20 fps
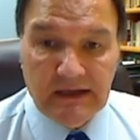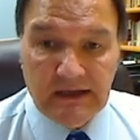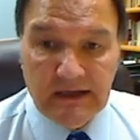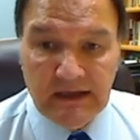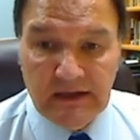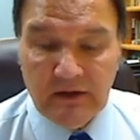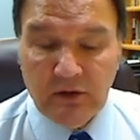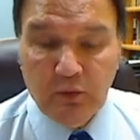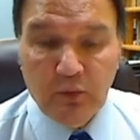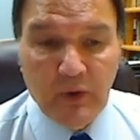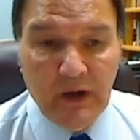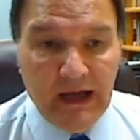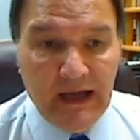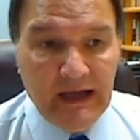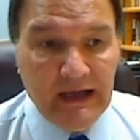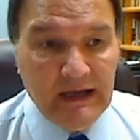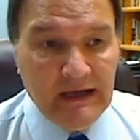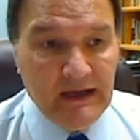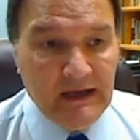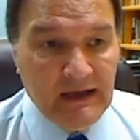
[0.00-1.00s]
in a
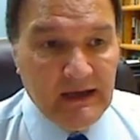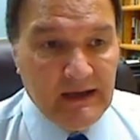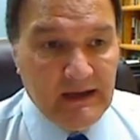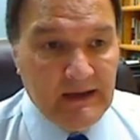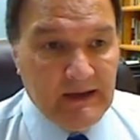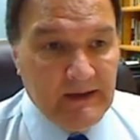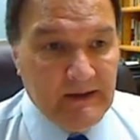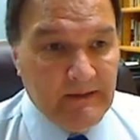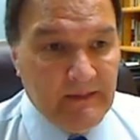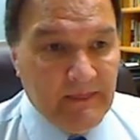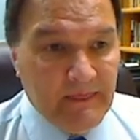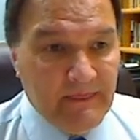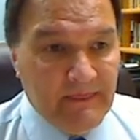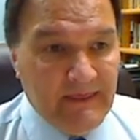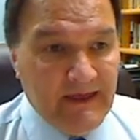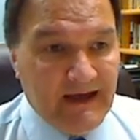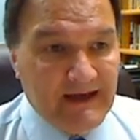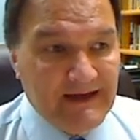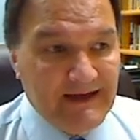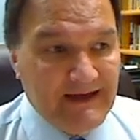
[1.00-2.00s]
way
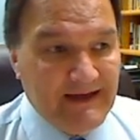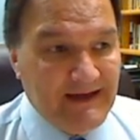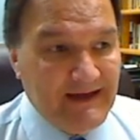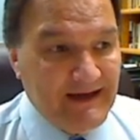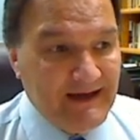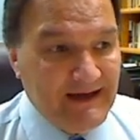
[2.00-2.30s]
that